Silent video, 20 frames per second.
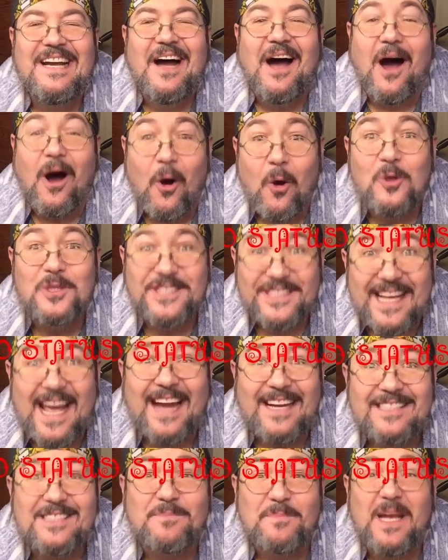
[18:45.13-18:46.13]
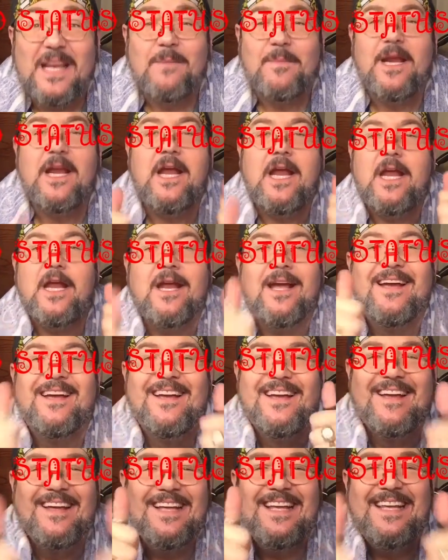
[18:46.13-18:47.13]
Ho status, baby.
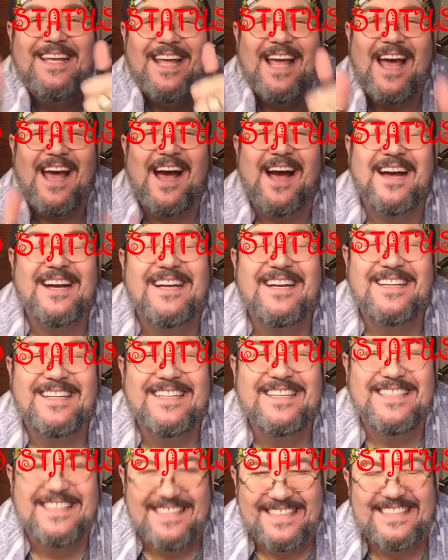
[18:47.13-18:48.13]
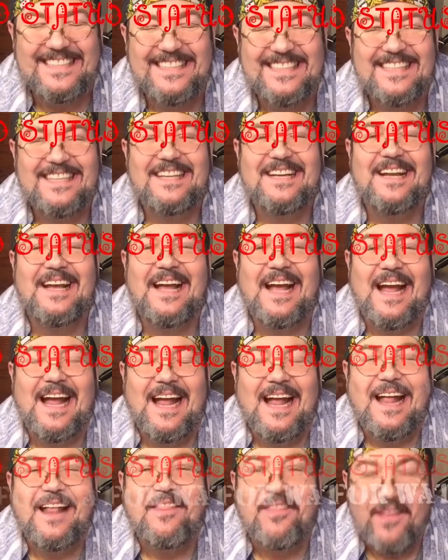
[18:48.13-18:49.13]
Yeah.
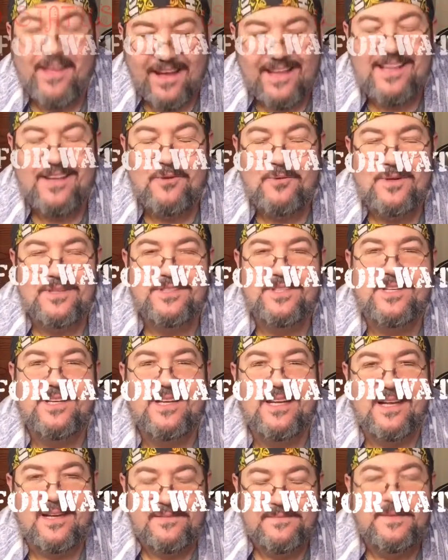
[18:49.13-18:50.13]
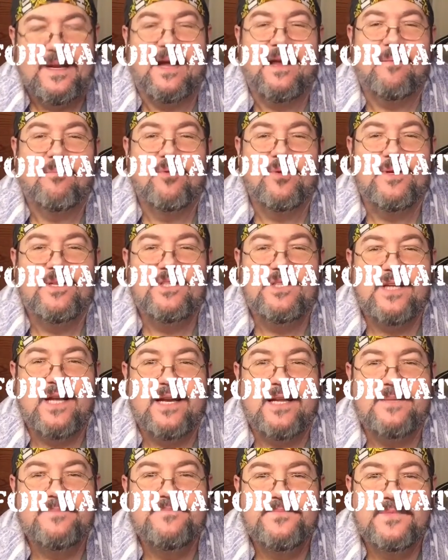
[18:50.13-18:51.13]
Thank you once again. I appreciate
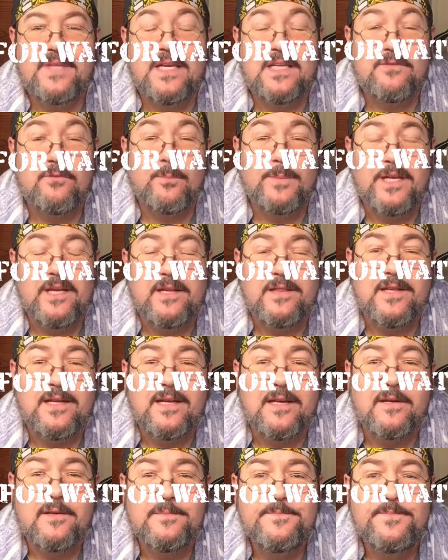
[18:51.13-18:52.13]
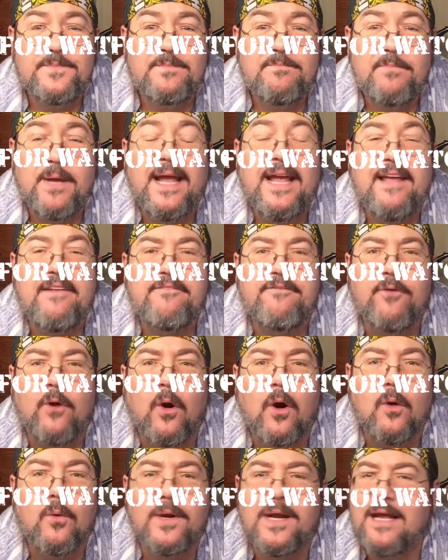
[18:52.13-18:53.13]
it. Thanks for being there. Pay it
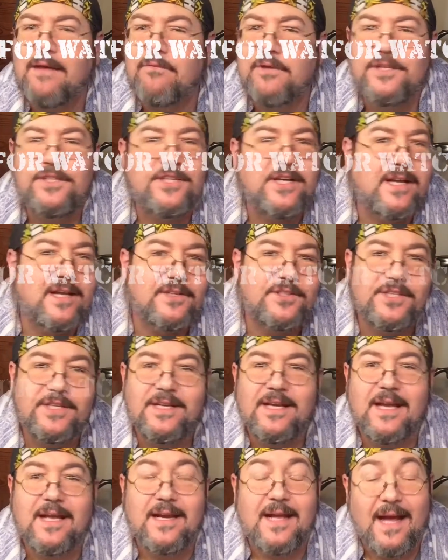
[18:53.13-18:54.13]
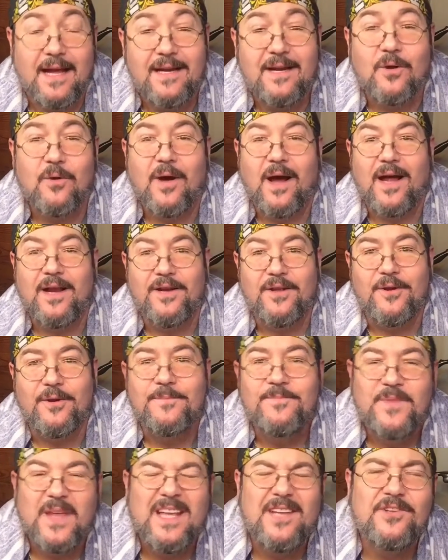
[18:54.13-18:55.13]
forward every chance you get. I know I do.
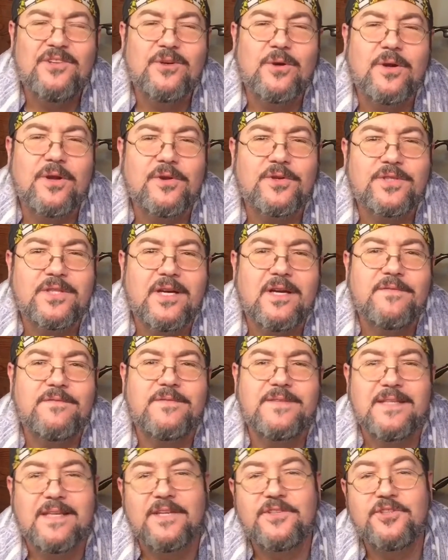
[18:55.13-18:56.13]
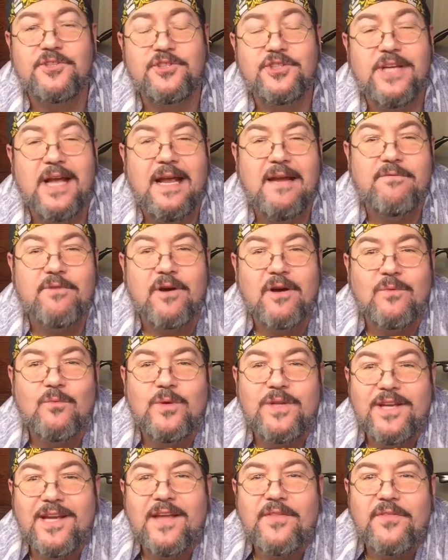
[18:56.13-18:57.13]
Enjoy yourself and get your shave on
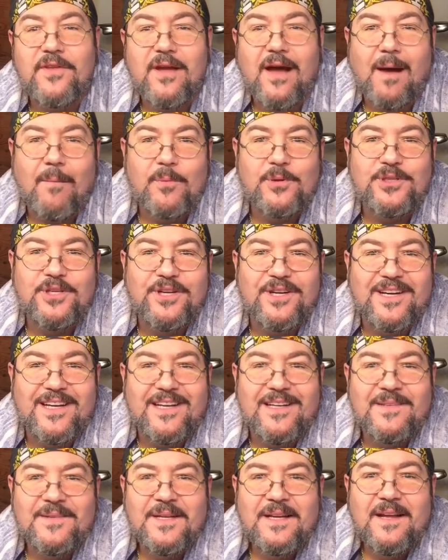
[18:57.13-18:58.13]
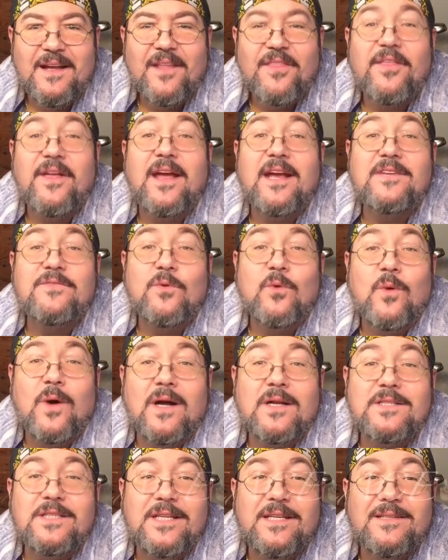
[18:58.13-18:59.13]
when you get the opportunity. Thanks for
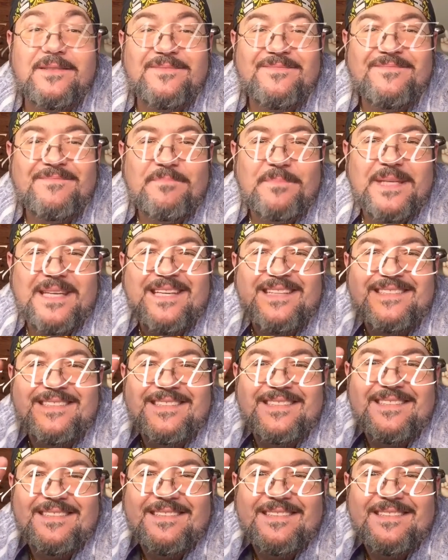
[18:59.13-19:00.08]
watching. Peace.